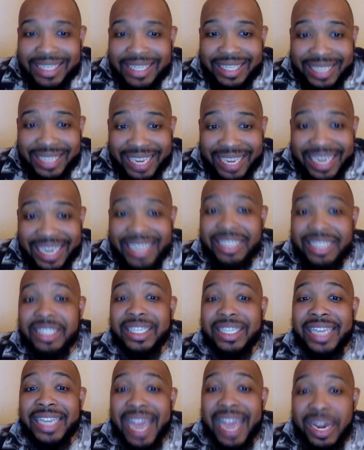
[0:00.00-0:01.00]
seed
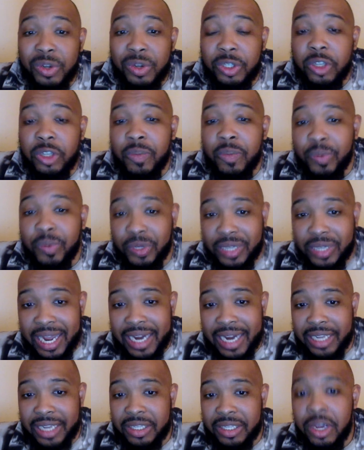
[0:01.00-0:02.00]
Seattle
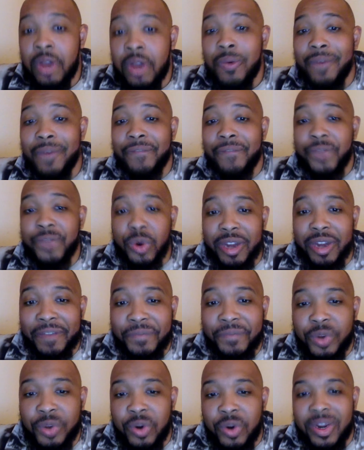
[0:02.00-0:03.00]
Supersonics were
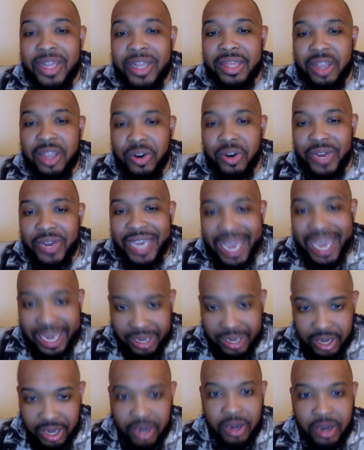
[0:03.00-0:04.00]

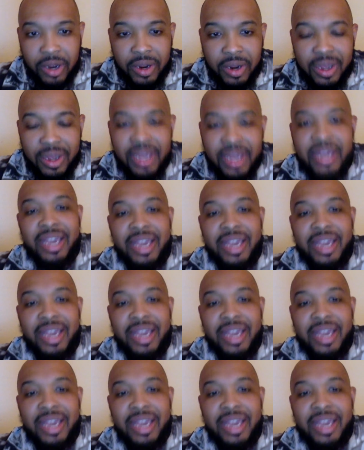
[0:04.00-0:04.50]
44-38, y'all.